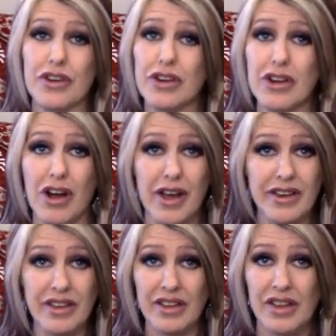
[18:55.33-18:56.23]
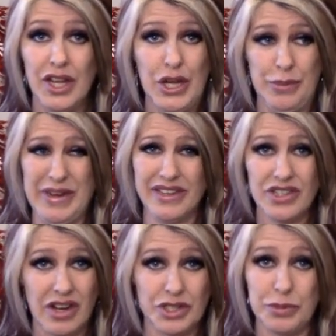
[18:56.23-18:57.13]
God being
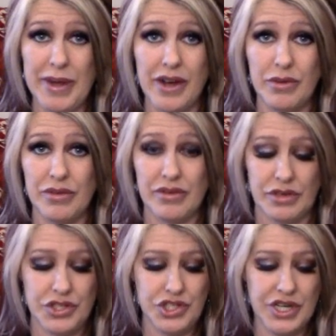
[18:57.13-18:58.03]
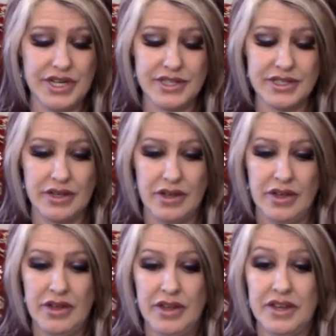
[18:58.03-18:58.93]
talked about. She's
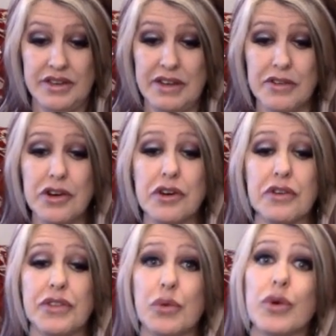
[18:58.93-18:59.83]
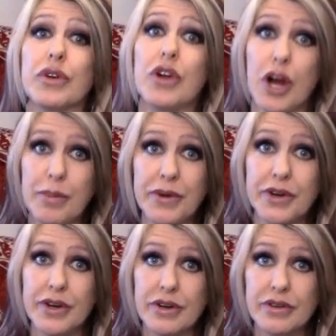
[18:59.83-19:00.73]
never heard the word
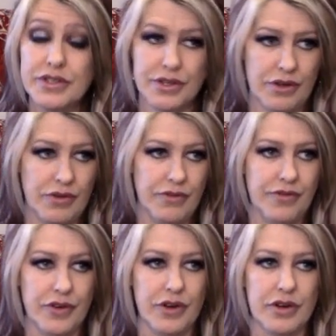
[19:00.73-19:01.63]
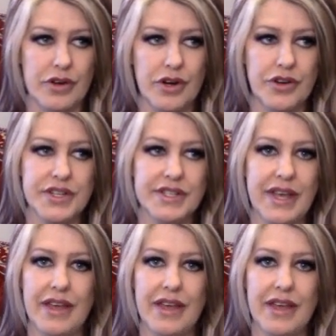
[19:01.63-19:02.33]
carpenter. So for her to say